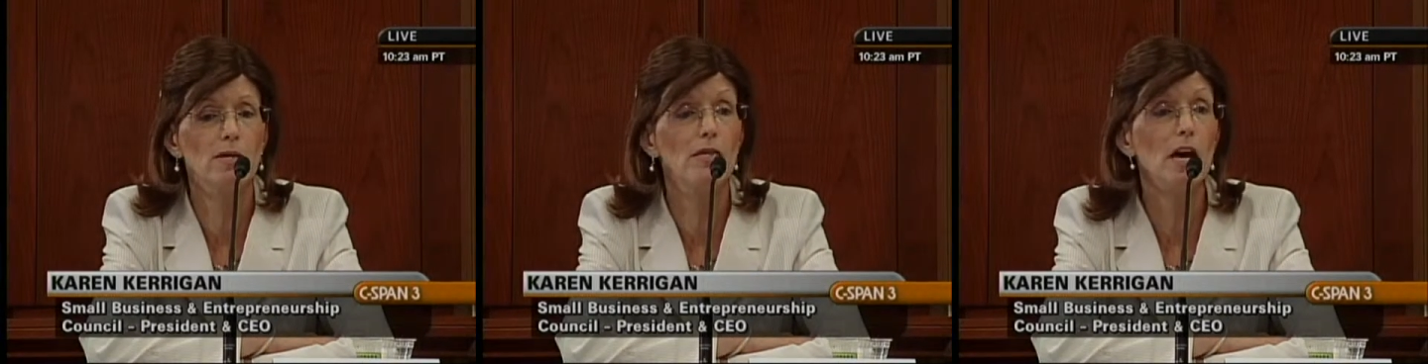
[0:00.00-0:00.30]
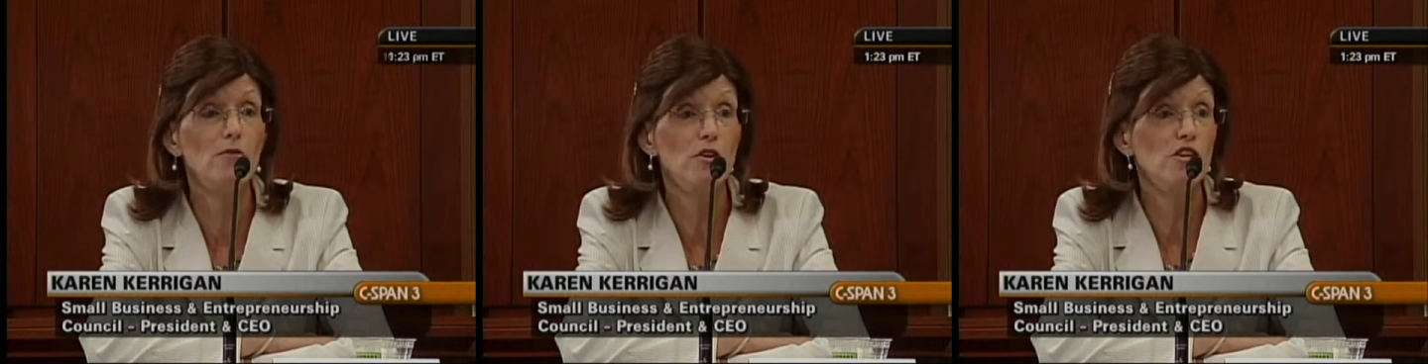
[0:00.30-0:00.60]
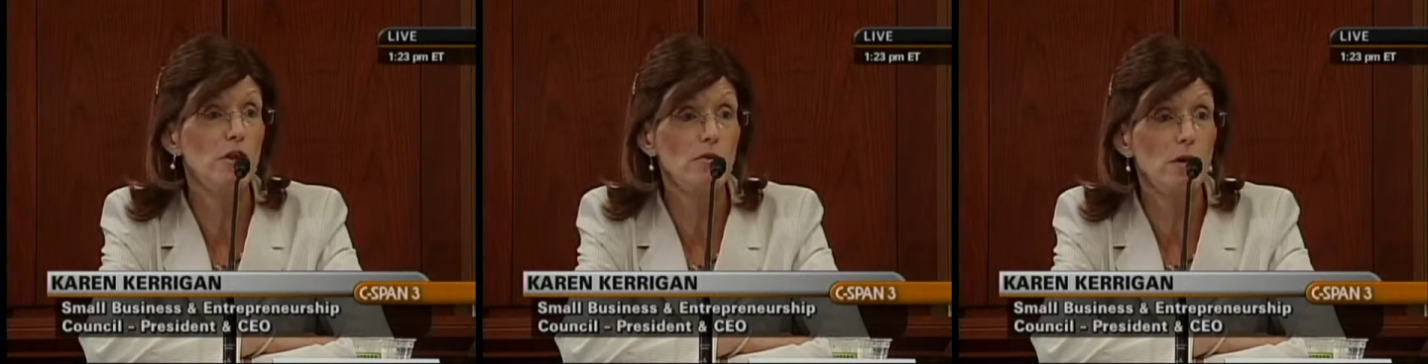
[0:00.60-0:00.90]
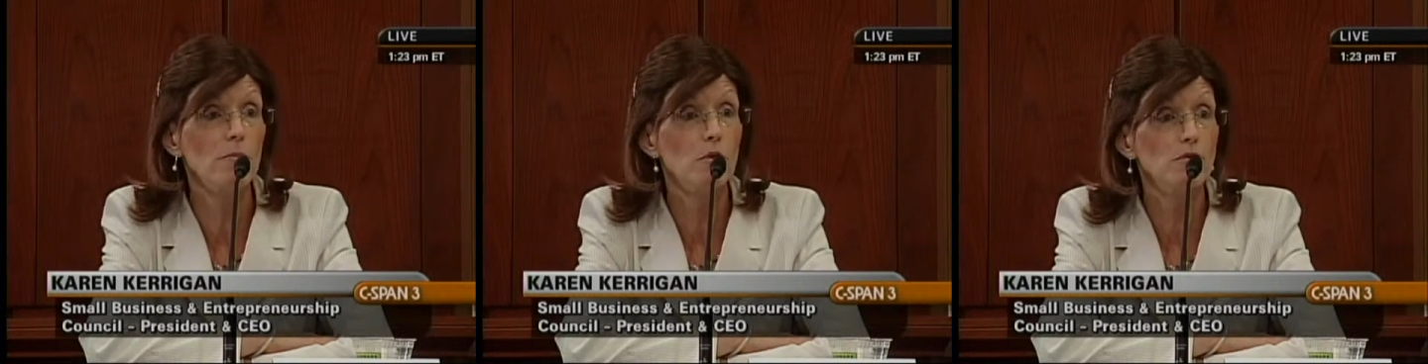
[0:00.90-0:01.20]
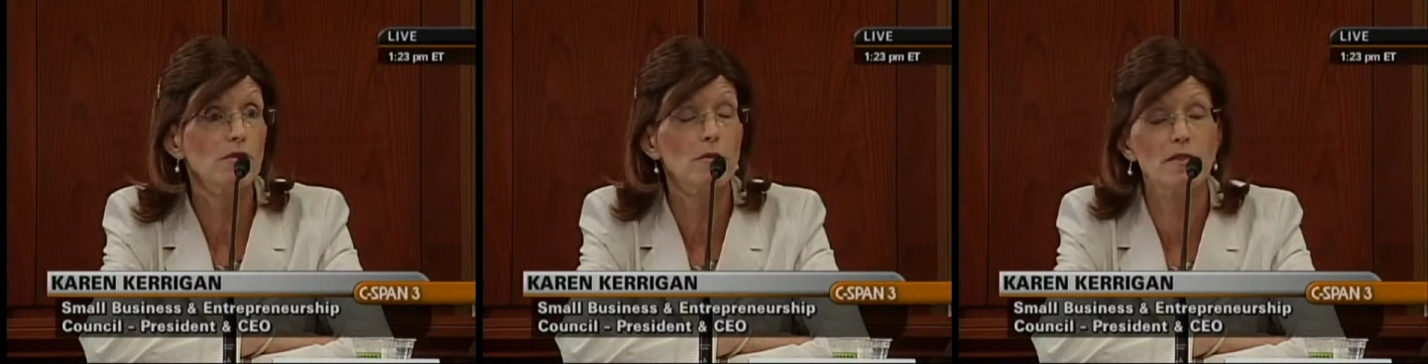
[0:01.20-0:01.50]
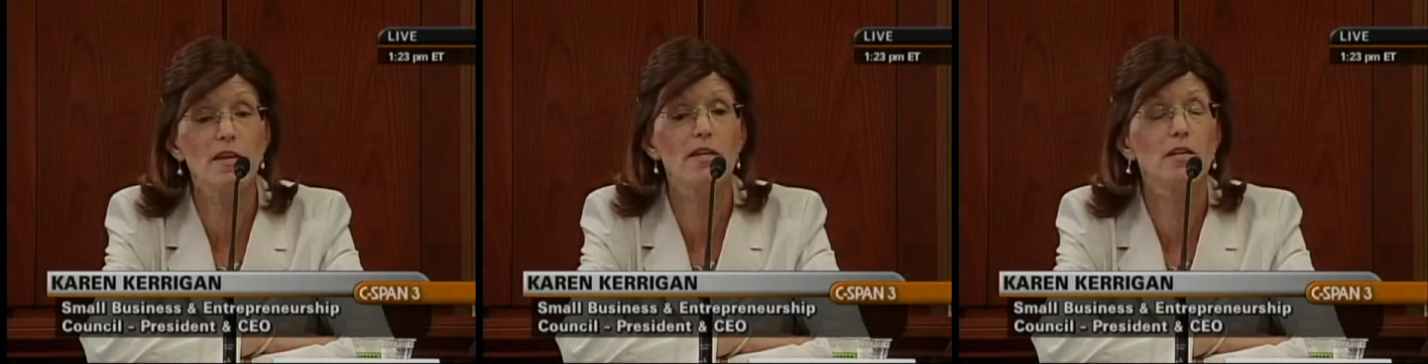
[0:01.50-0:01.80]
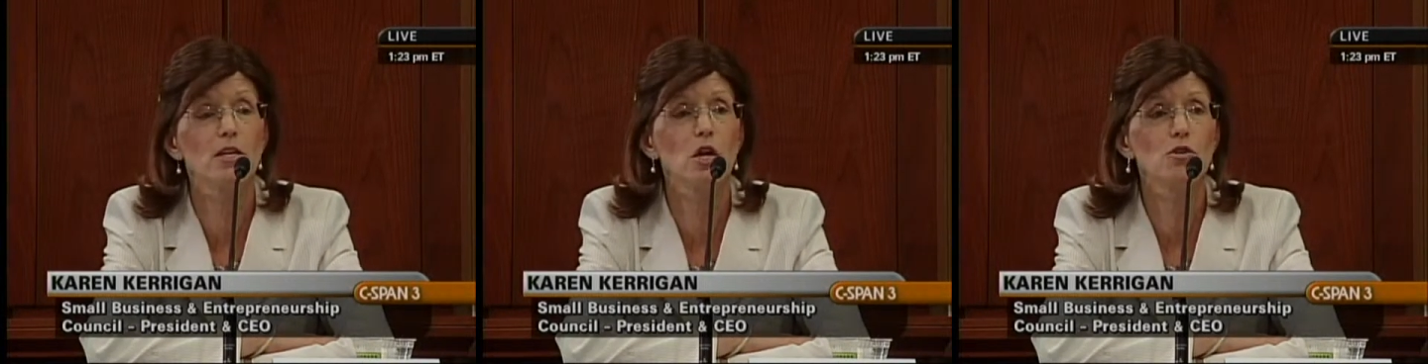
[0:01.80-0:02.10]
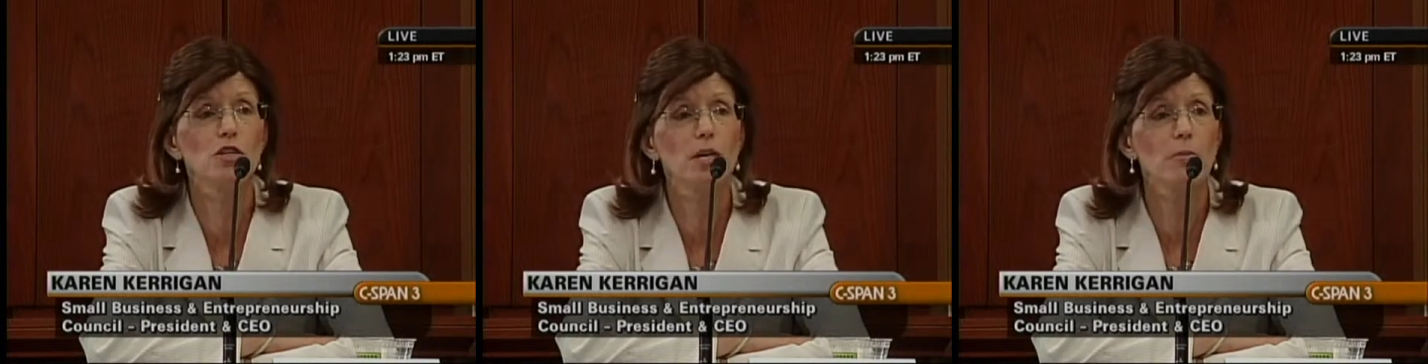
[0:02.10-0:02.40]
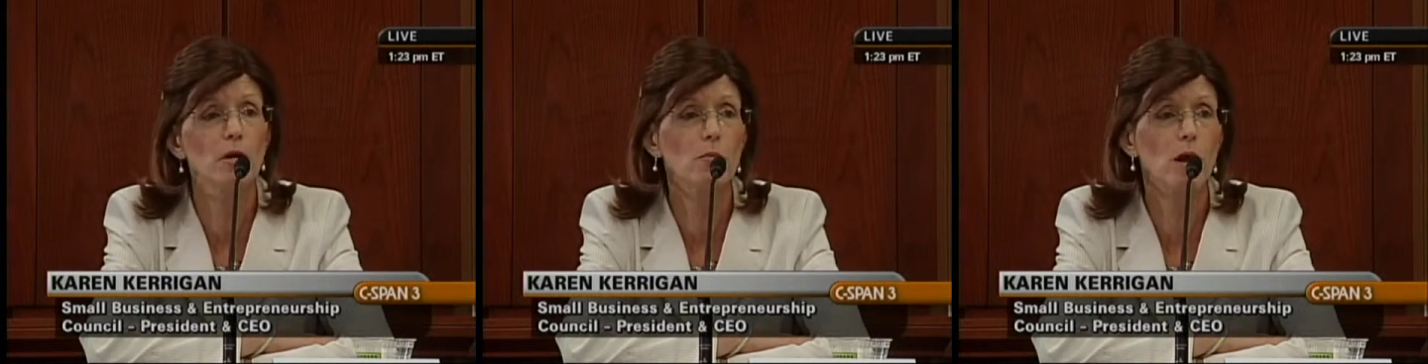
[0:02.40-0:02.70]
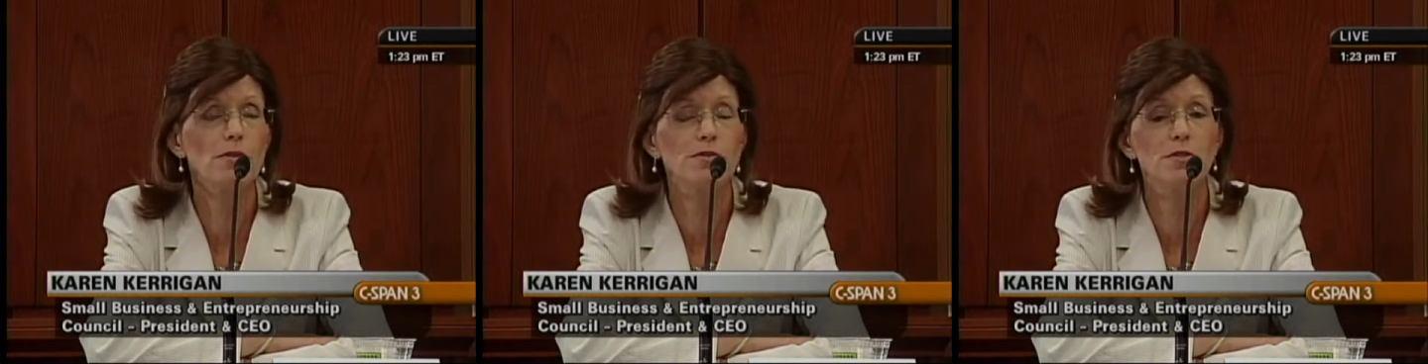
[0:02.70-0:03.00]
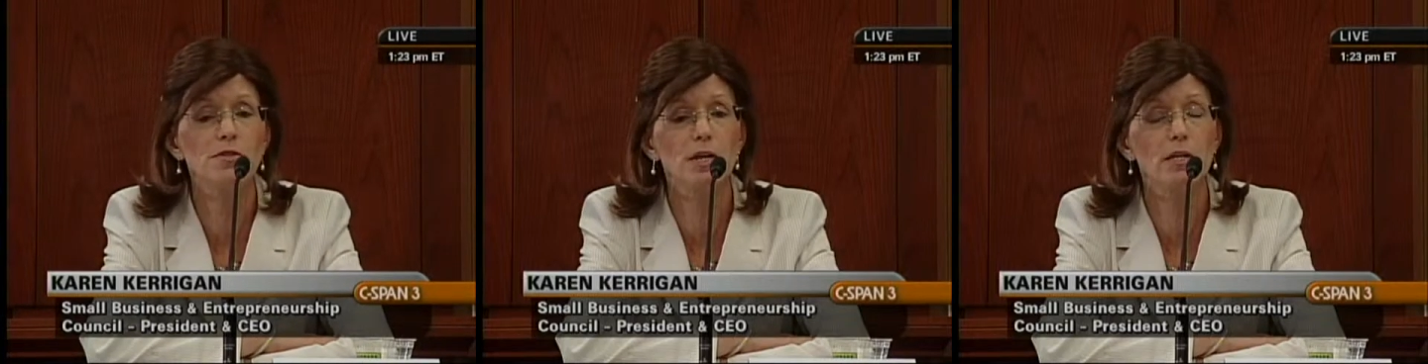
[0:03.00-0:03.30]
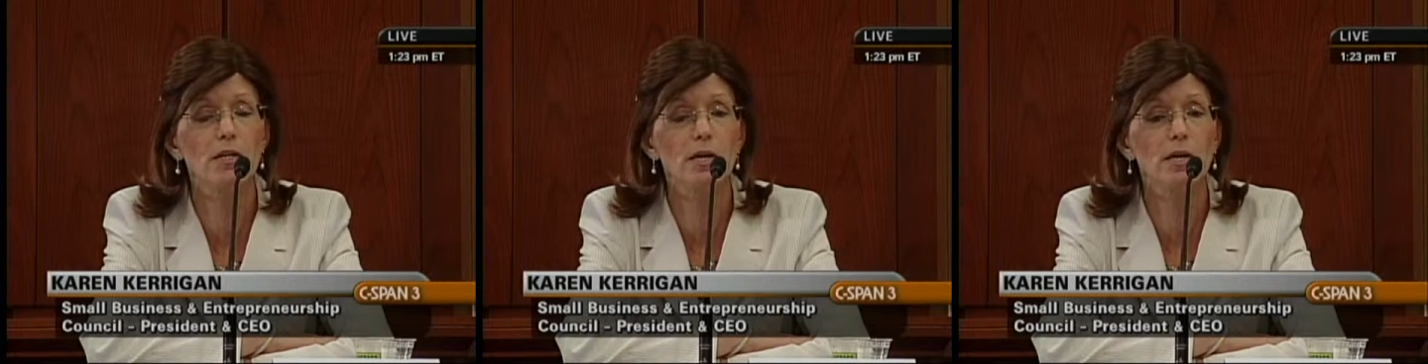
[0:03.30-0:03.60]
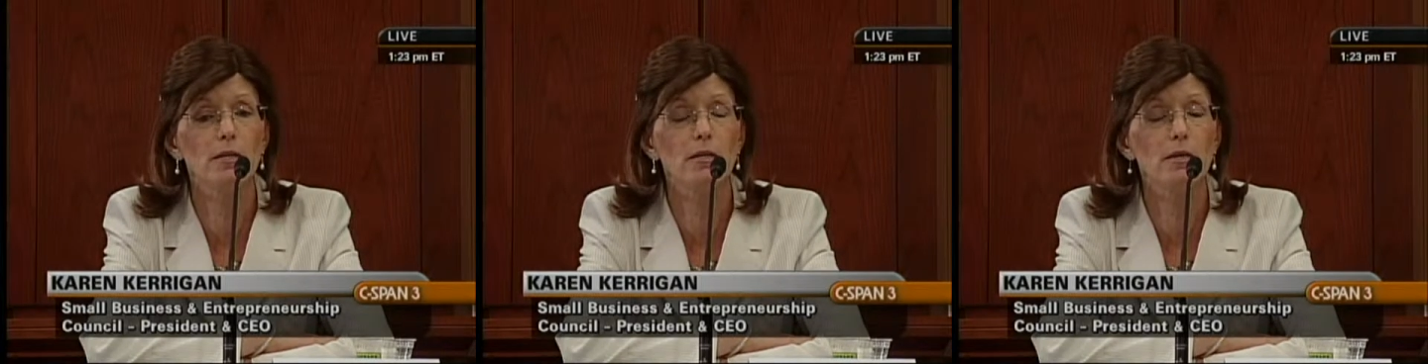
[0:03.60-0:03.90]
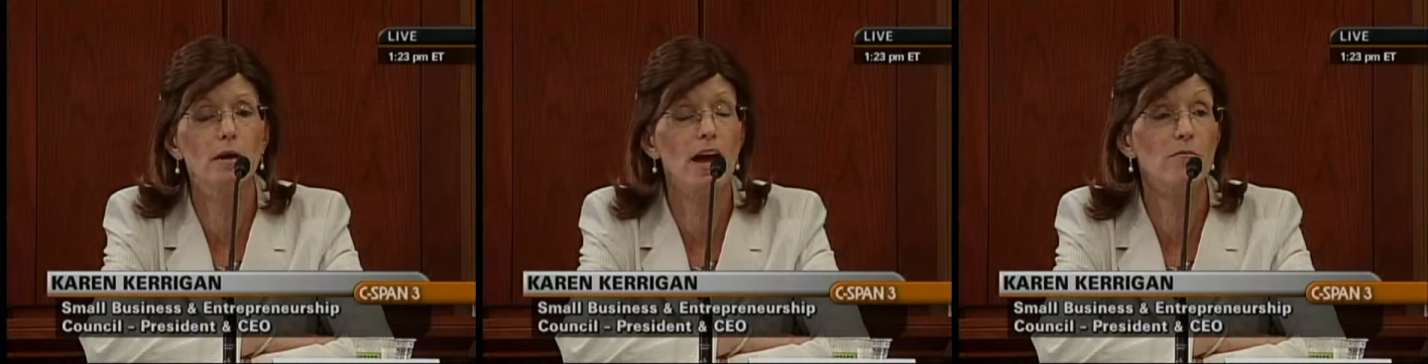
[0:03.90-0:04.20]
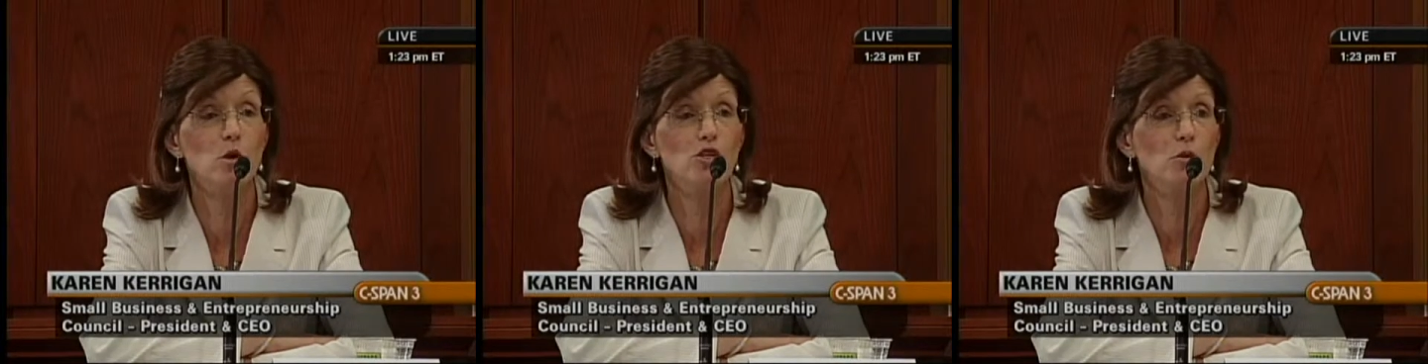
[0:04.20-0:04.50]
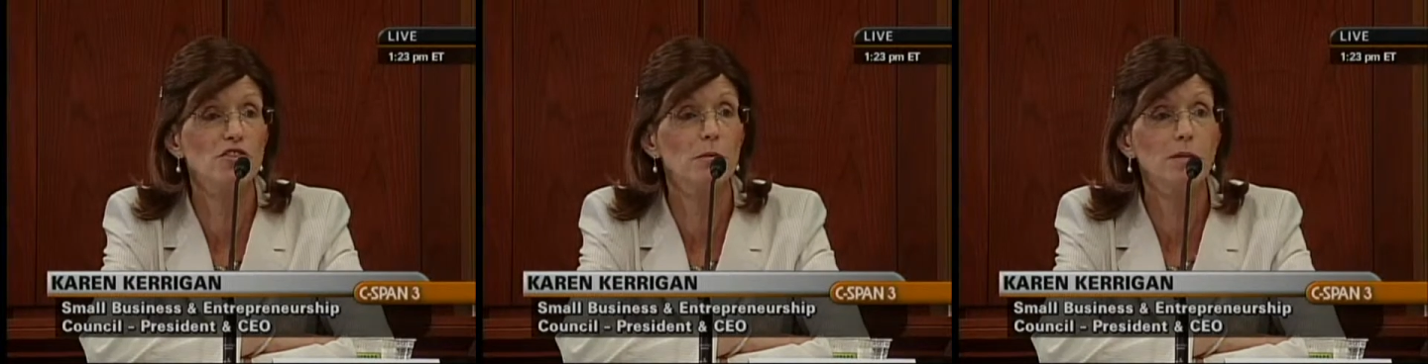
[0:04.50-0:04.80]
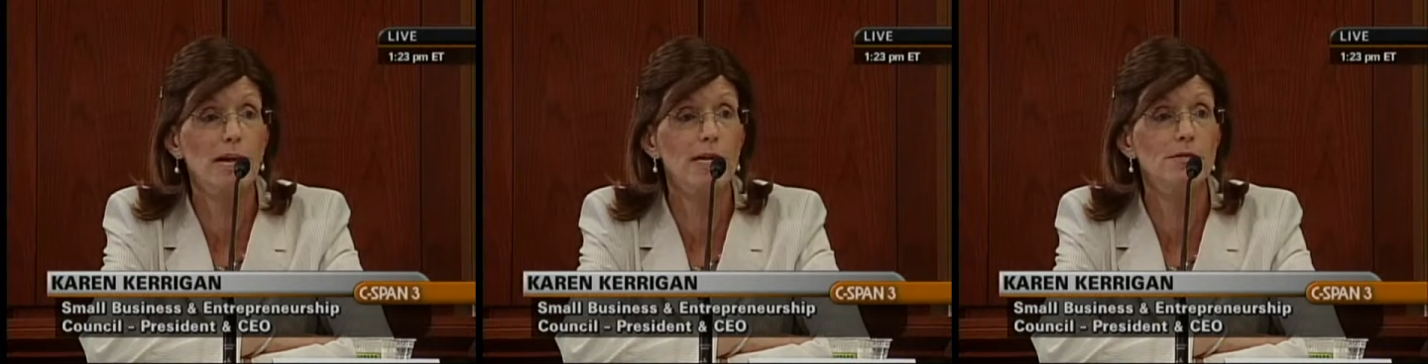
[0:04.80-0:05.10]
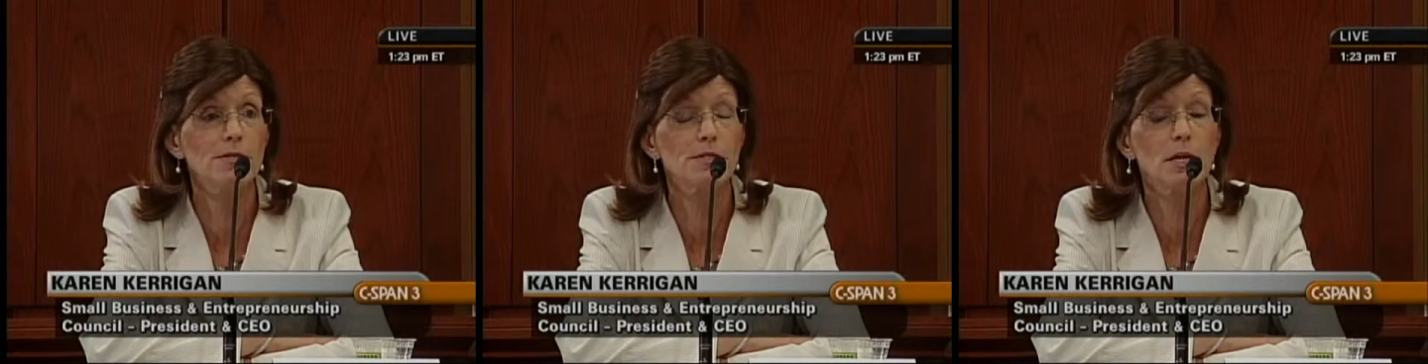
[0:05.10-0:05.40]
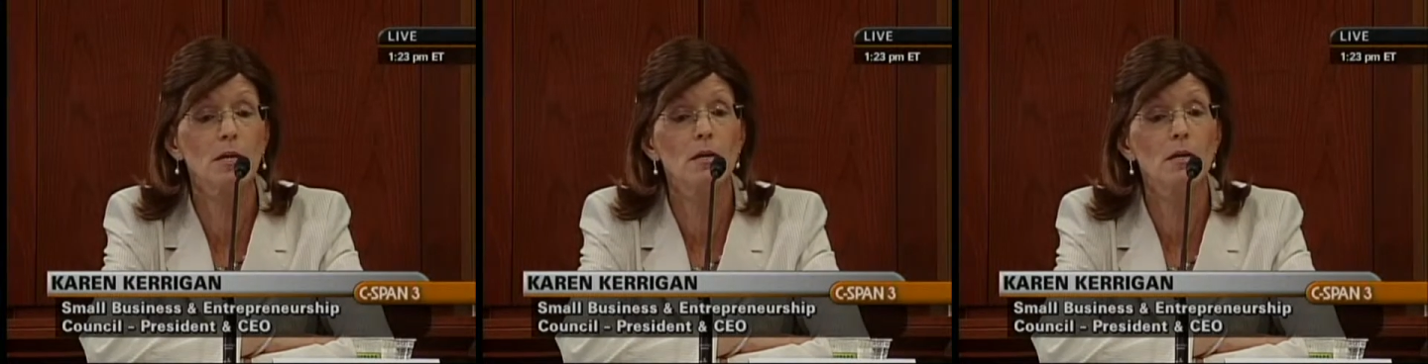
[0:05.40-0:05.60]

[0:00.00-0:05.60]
and leverage their numbers so that they can negotiate better prices and, and uh, have more choice of plans.